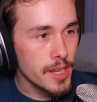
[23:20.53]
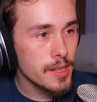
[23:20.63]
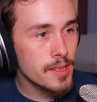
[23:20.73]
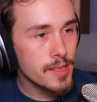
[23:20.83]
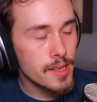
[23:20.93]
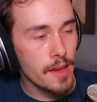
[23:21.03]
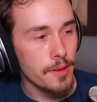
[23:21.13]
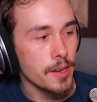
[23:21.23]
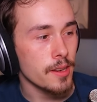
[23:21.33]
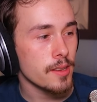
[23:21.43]
Day
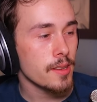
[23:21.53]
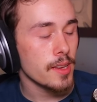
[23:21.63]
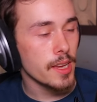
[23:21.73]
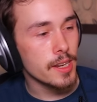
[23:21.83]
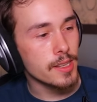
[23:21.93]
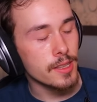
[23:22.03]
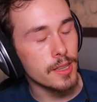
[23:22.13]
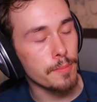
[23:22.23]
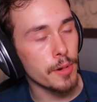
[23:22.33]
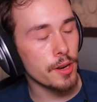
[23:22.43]
seven. It is
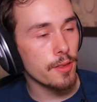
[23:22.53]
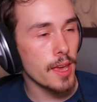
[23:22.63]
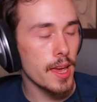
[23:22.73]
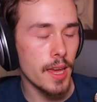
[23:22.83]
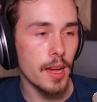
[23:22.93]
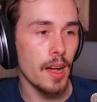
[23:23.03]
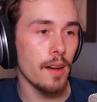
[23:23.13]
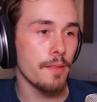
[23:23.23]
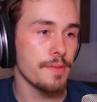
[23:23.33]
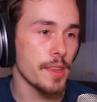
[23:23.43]
the birthday
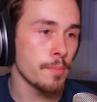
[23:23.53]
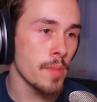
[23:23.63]
of the